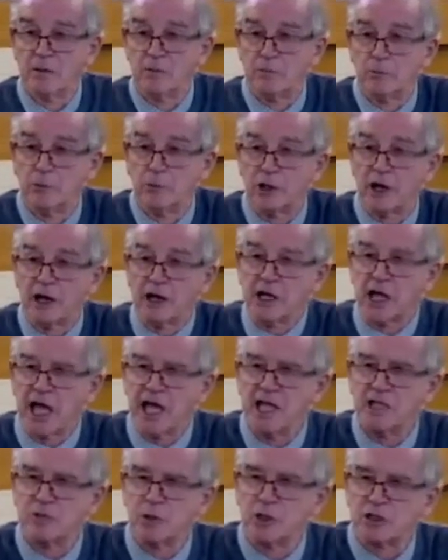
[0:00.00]
But our
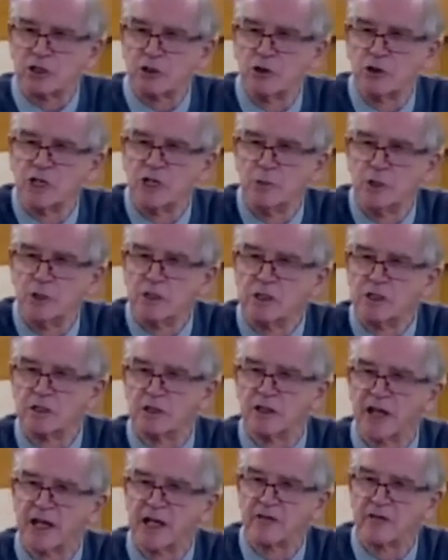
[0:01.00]
engagement is going to be until
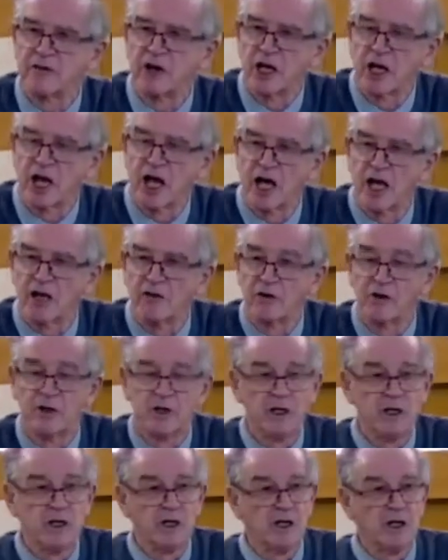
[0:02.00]
the end of our life.
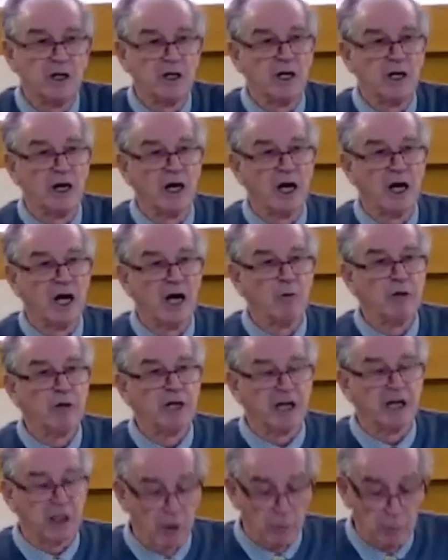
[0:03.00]
And we
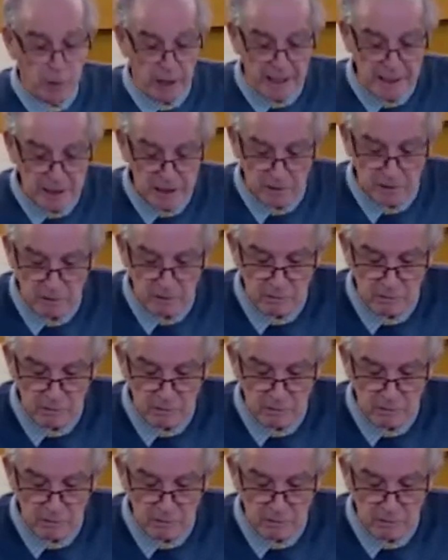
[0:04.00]
get complacent.